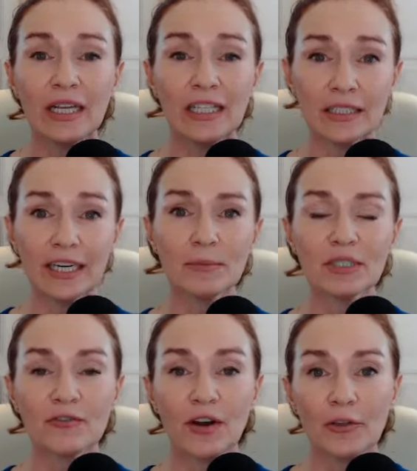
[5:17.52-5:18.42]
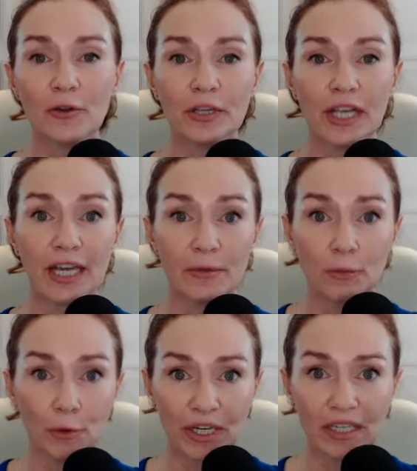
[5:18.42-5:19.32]
His name is Father Ken
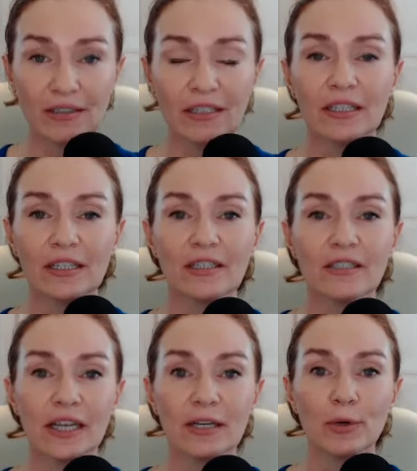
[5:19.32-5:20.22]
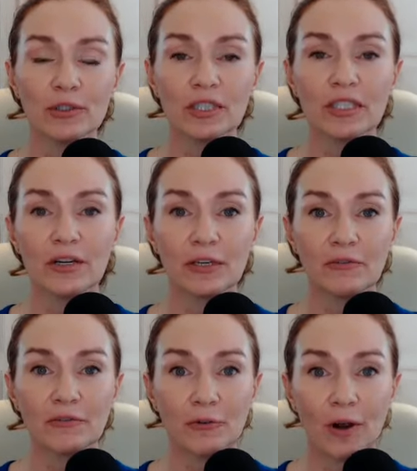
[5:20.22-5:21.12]
Breen. He is a
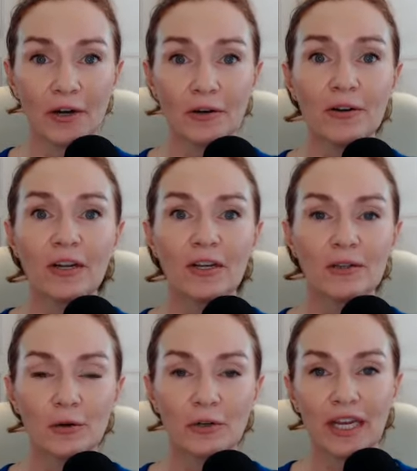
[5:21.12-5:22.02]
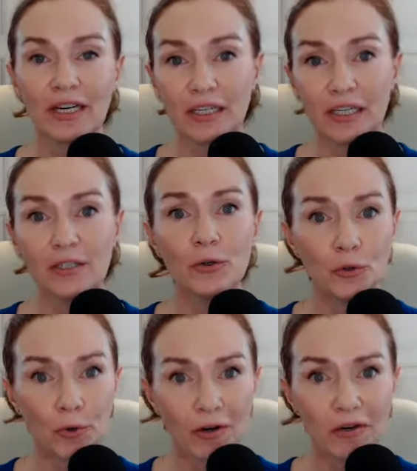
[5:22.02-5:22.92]
Mercedarian friar located in New
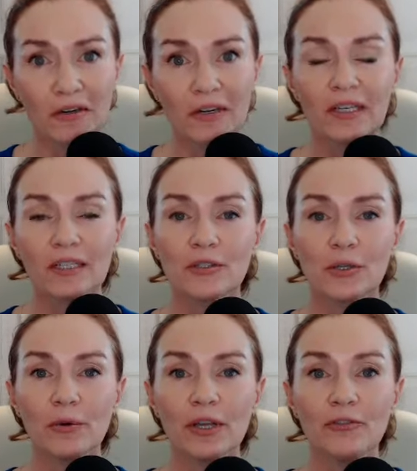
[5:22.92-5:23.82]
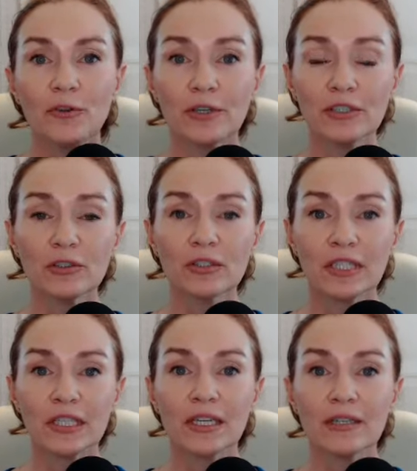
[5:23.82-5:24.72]
York. So if you're
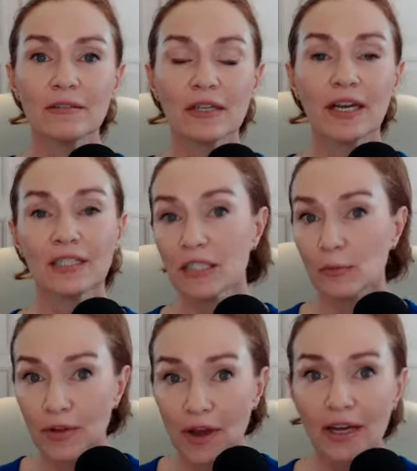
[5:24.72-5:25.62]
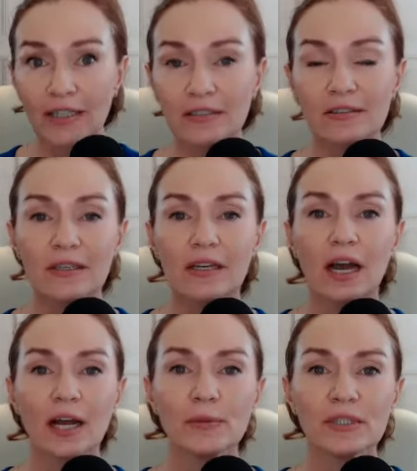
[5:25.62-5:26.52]
interested in connecting with us,
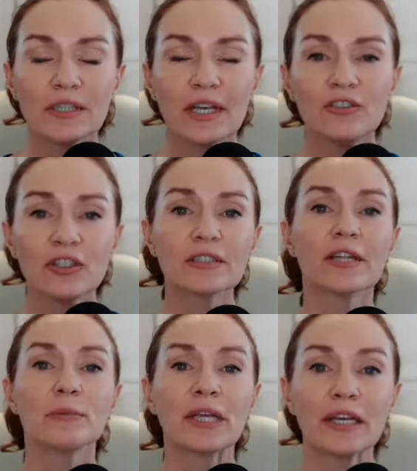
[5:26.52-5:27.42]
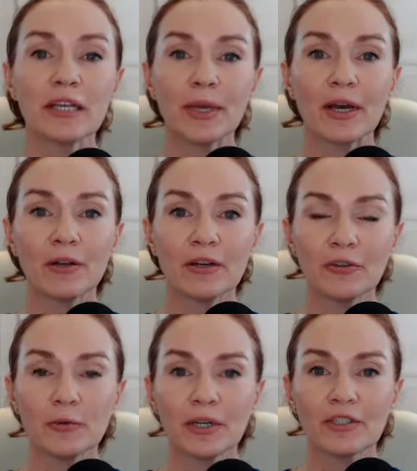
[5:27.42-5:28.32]
I would say just send me an email. And
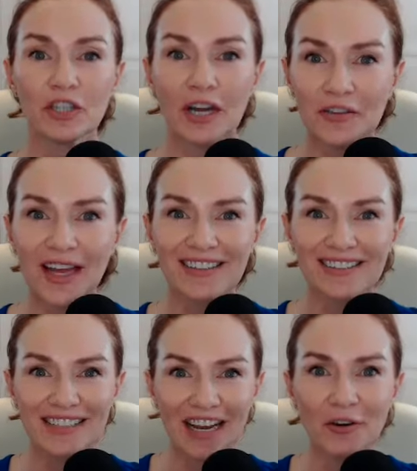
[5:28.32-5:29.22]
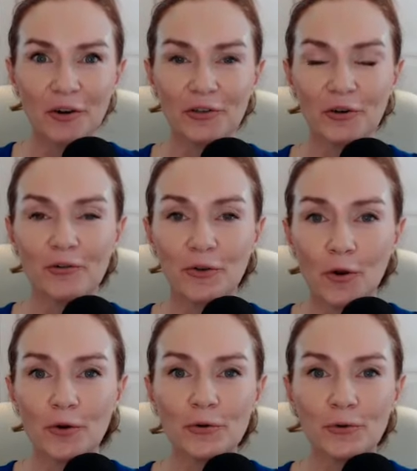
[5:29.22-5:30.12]
if you want to jot that down on your
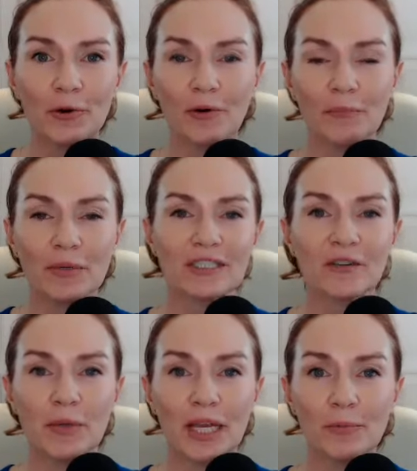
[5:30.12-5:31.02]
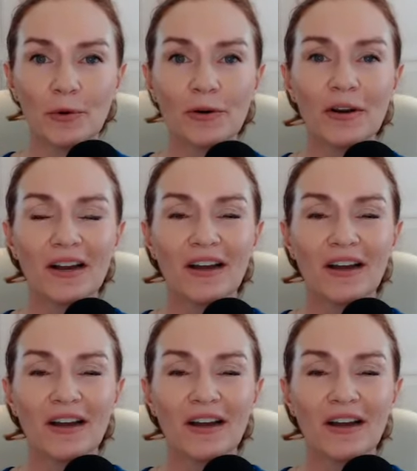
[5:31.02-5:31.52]
phone or on a piece of paper,